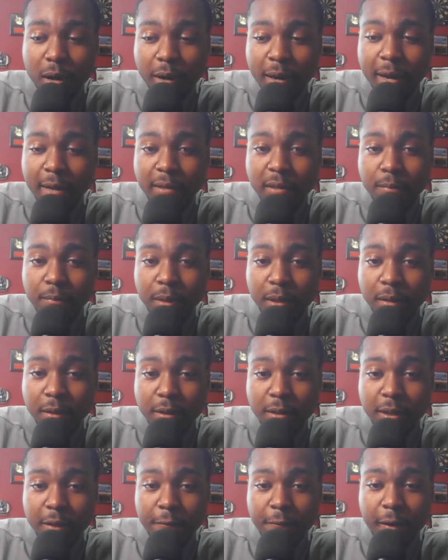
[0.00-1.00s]
broadcasting
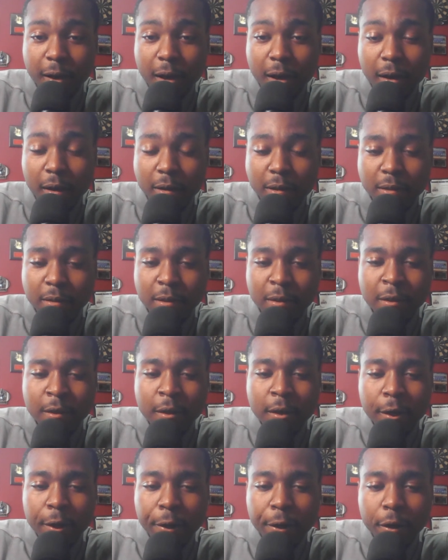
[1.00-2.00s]
business at Fox.
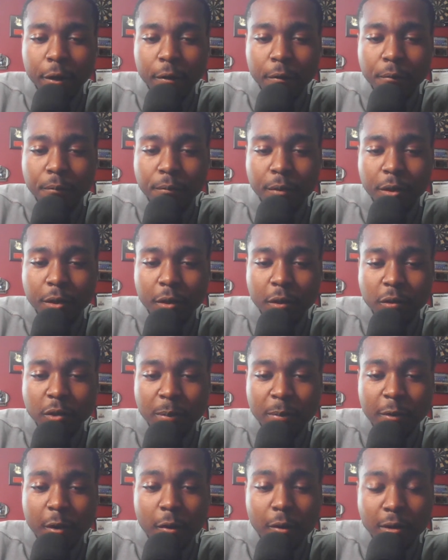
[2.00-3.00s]
You know,
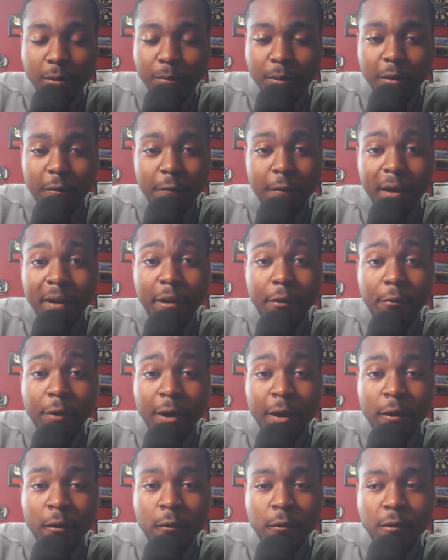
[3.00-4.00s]
so I've always been a fan of
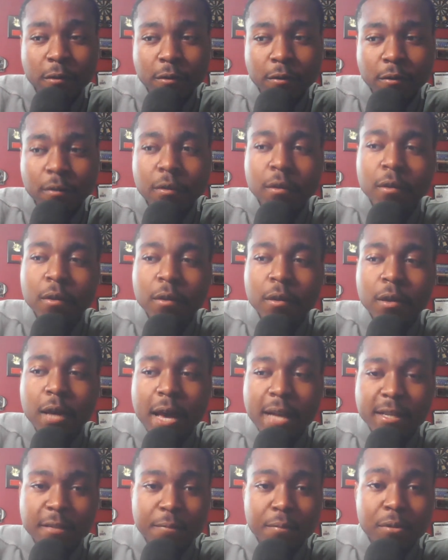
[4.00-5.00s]
Greg Olsen
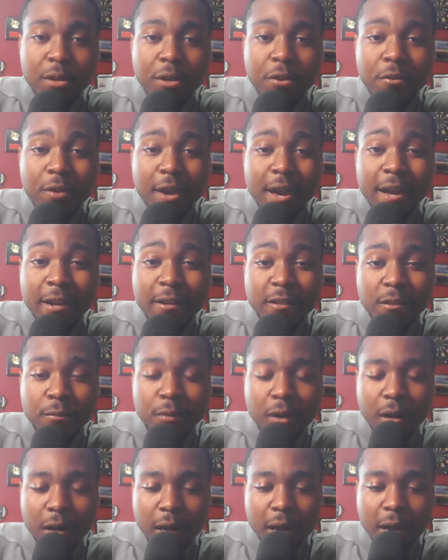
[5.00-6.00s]
as a player and as a
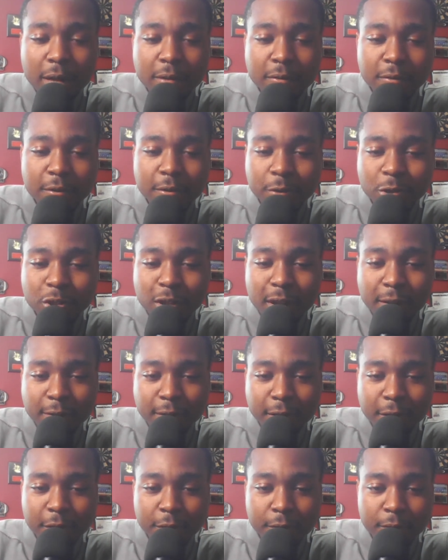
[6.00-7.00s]
broadcaster, so shout
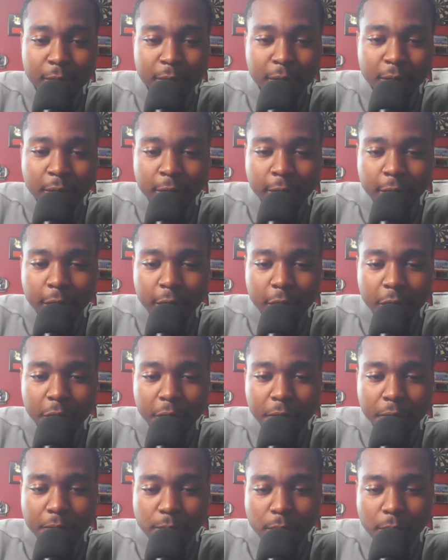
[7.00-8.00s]
out to him.
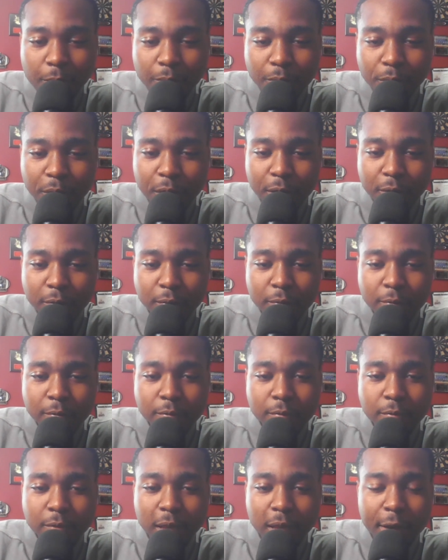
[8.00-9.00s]
But
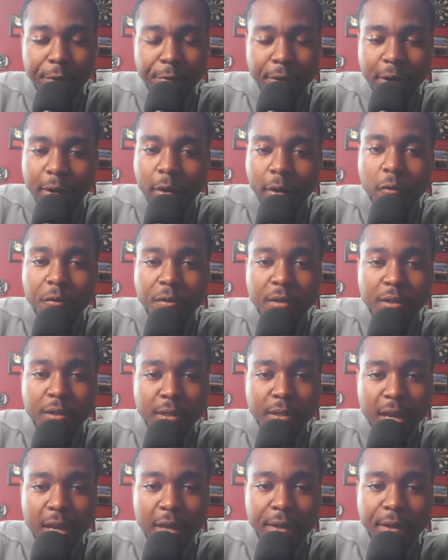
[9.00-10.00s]
you had Greg
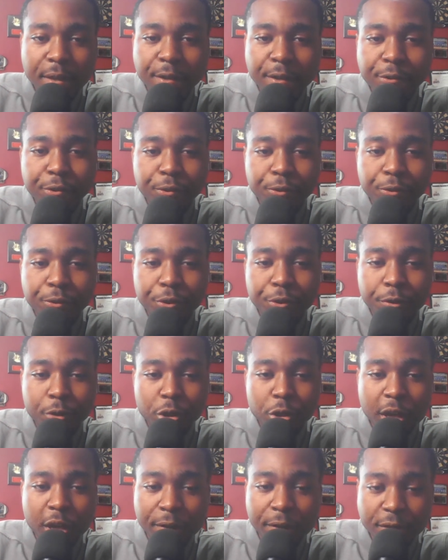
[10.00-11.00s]
Olsen, Ted Ginn Jr.,
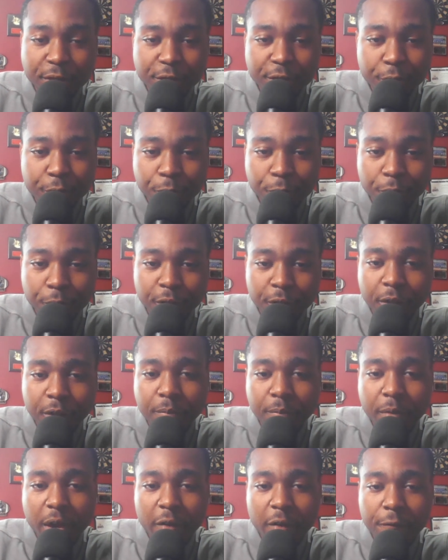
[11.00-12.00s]
Jonathan Stewart in
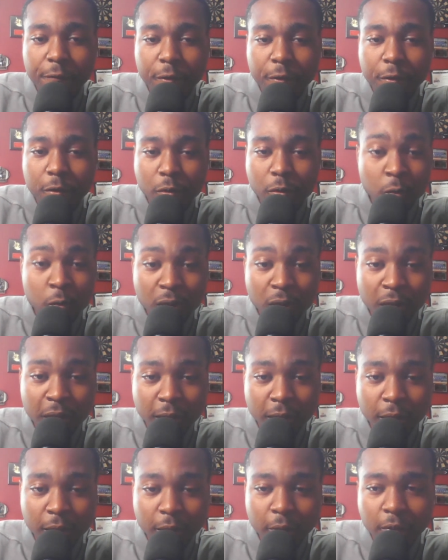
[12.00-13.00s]
the backfield, Luke
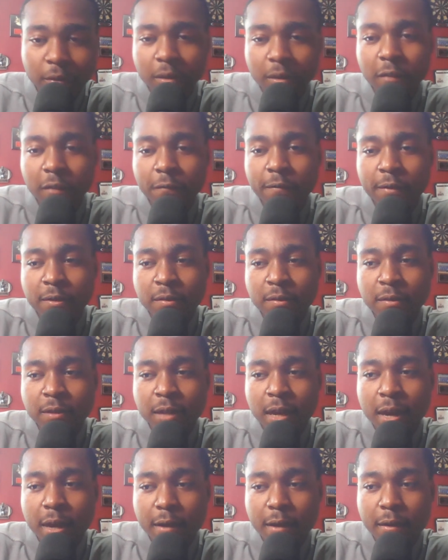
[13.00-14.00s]
Kuechly on the defensive
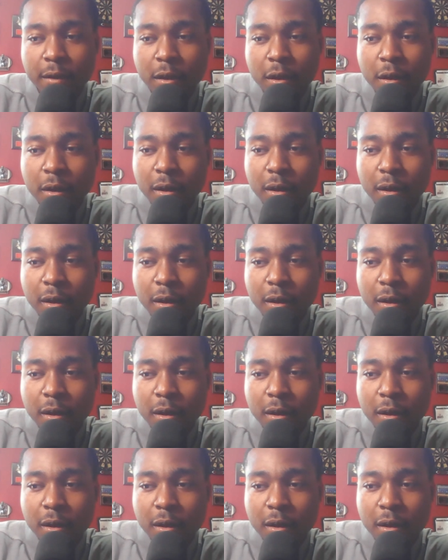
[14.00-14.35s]
side,